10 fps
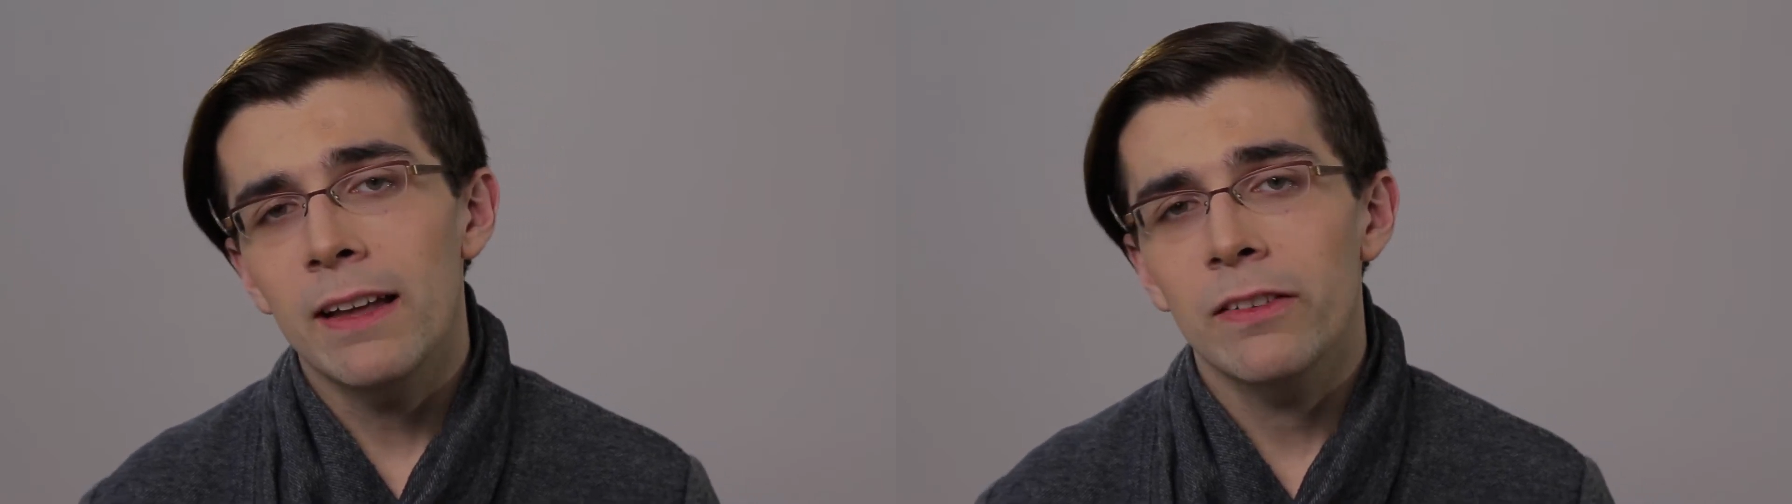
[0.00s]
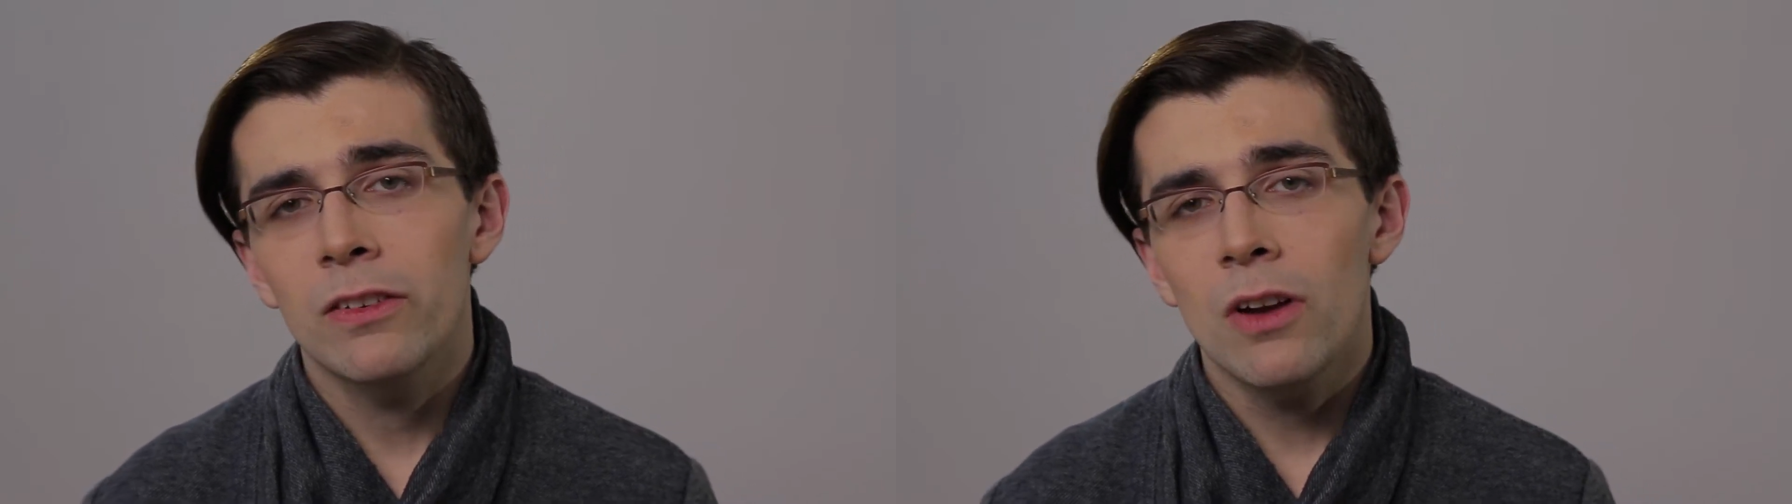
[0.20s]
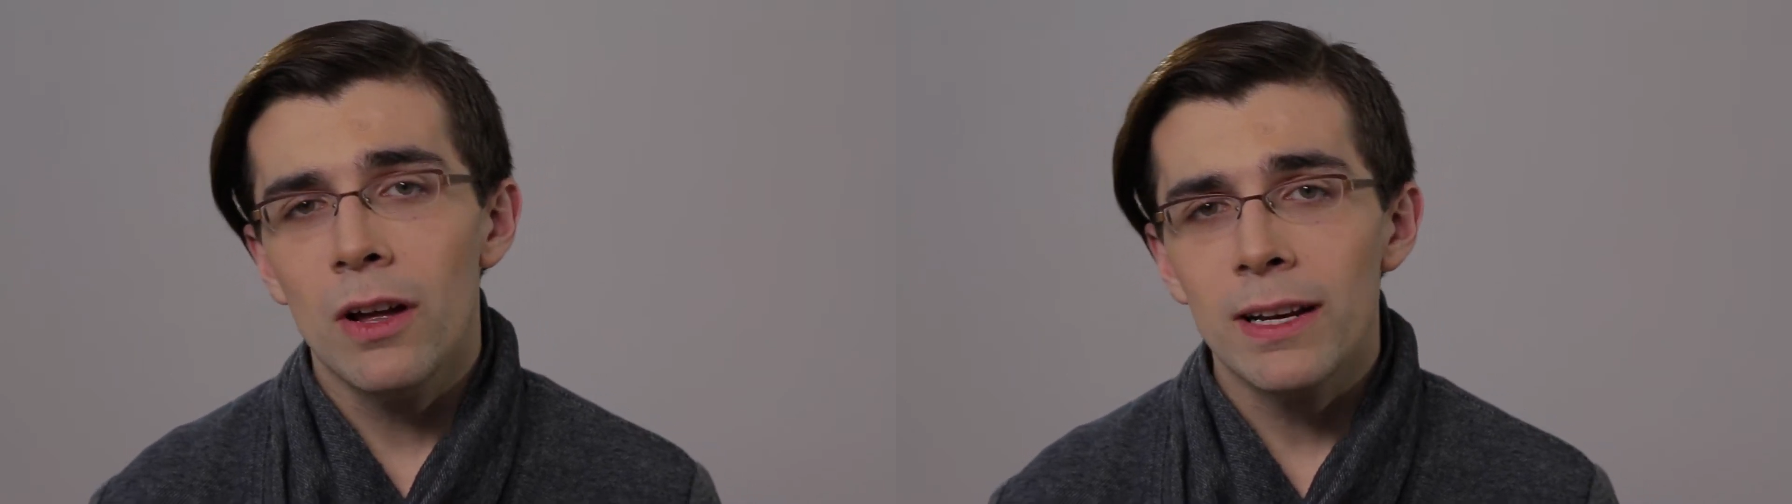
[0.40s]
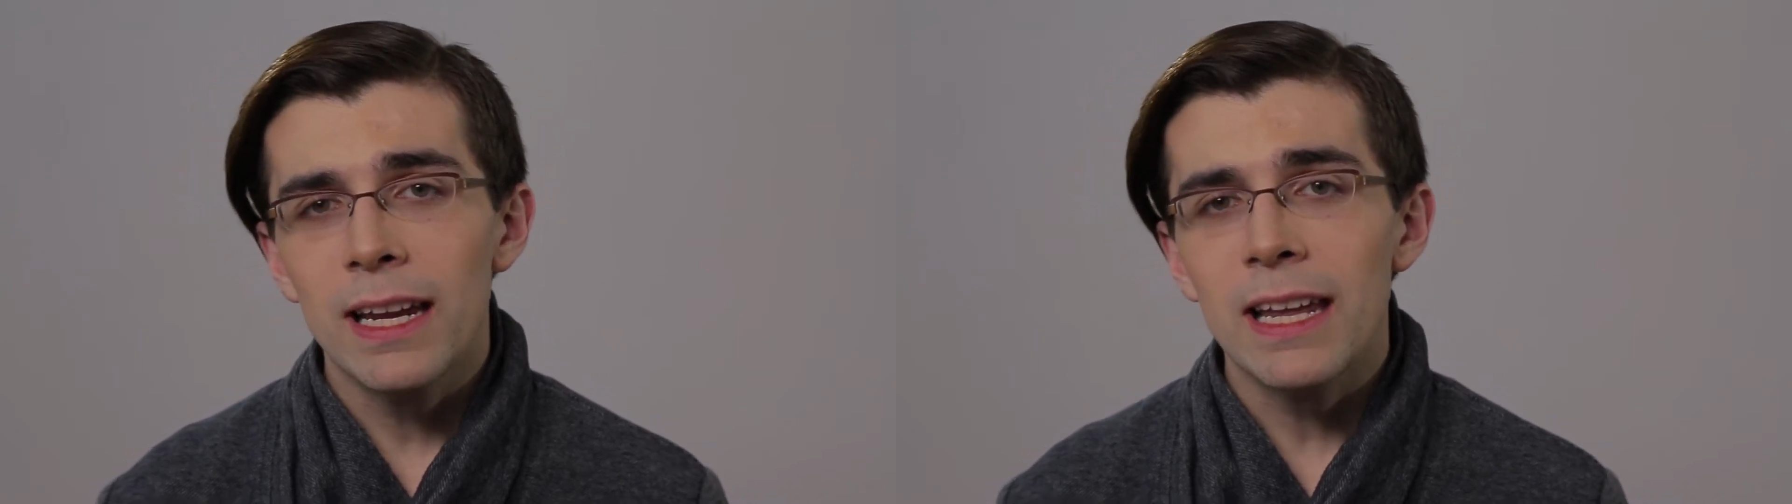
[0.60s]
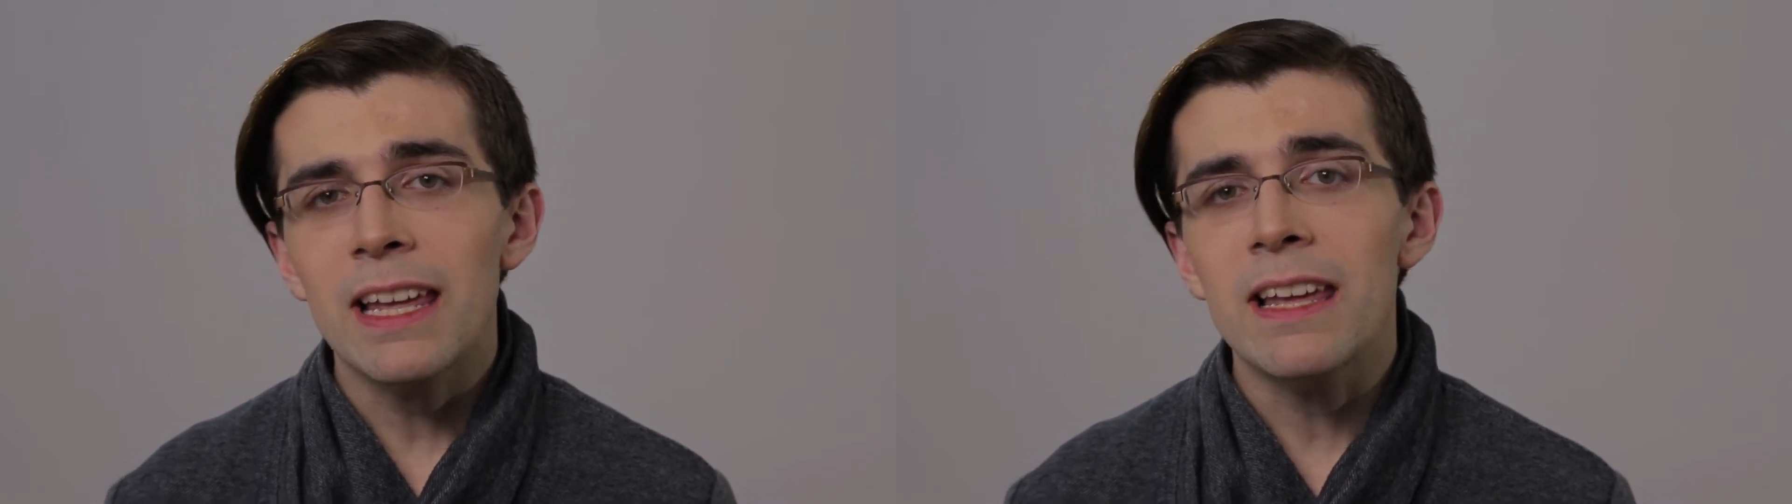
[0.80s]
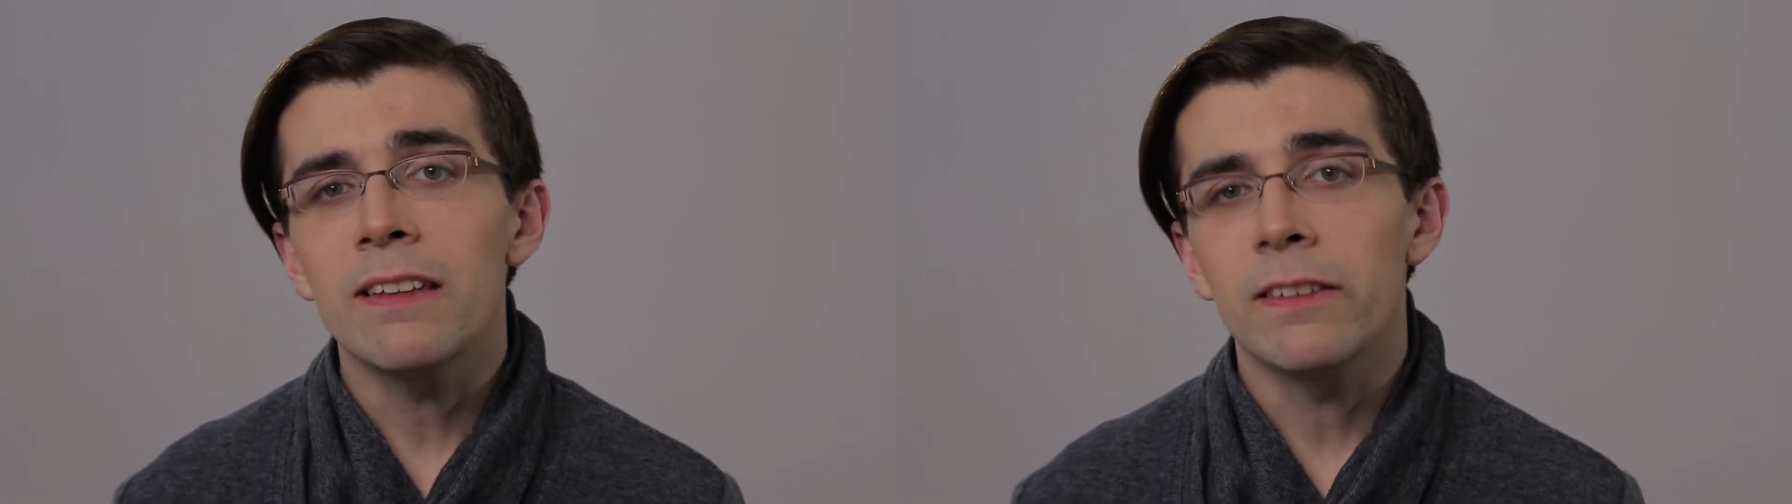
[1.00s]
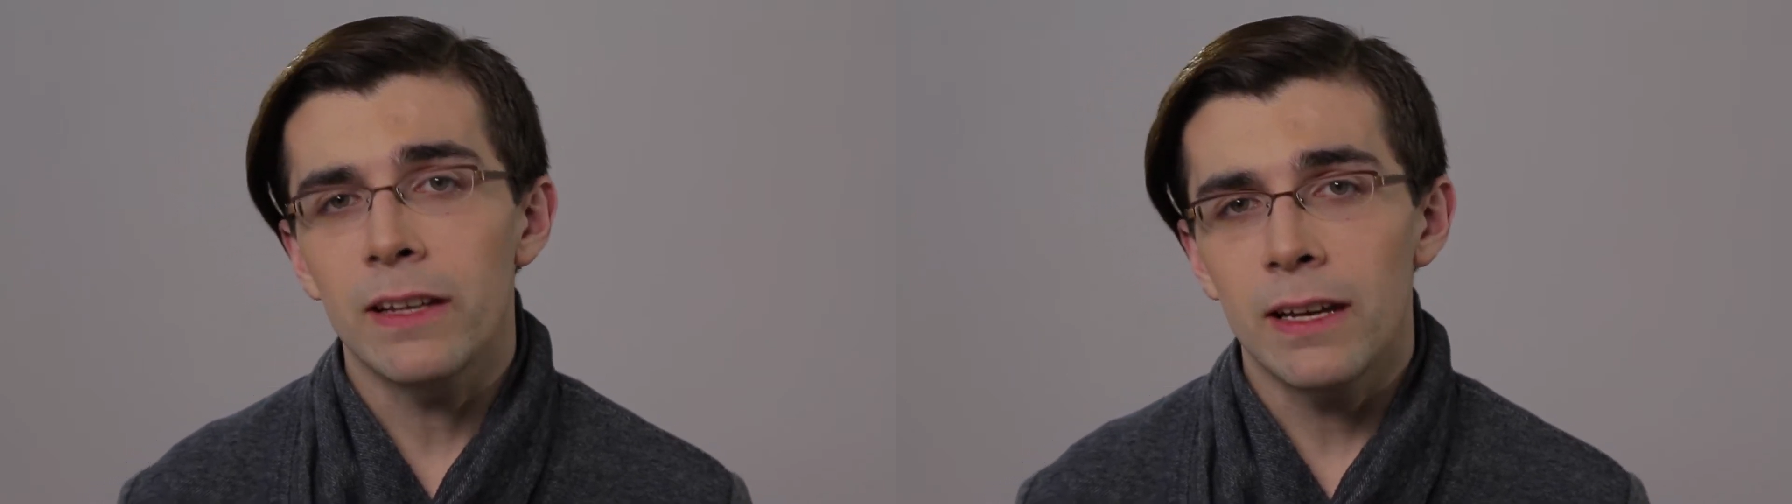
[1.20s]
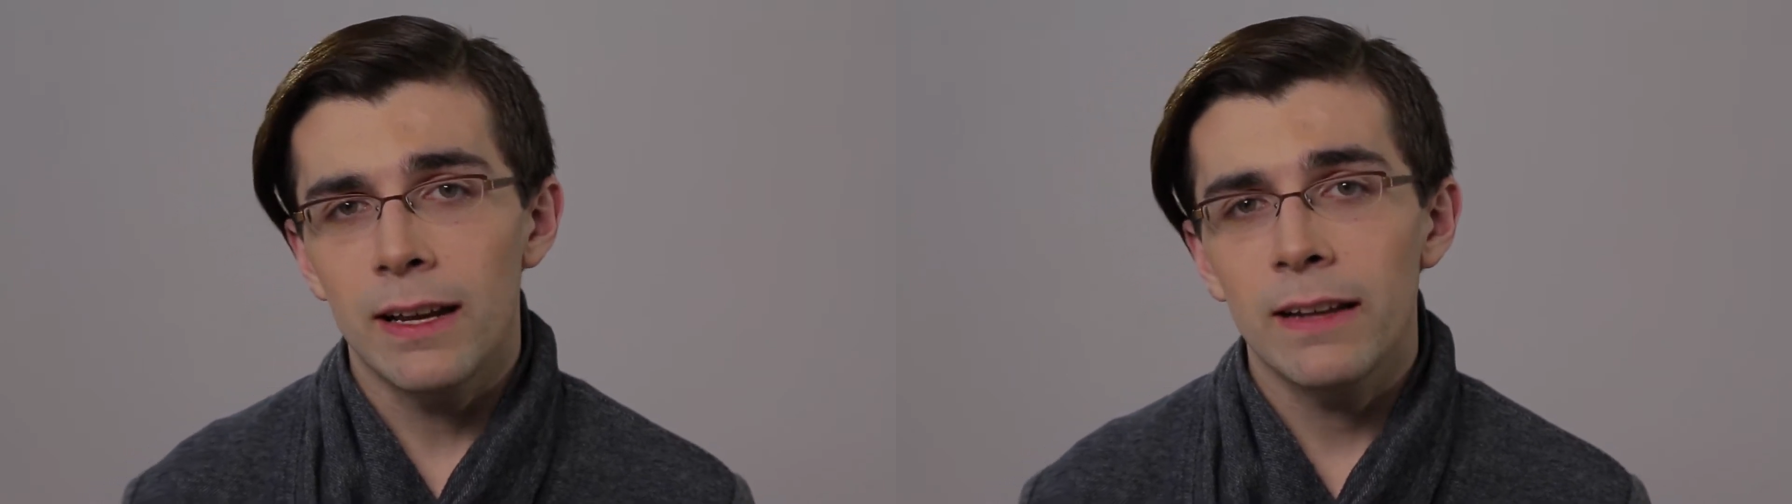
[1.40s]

is not easy.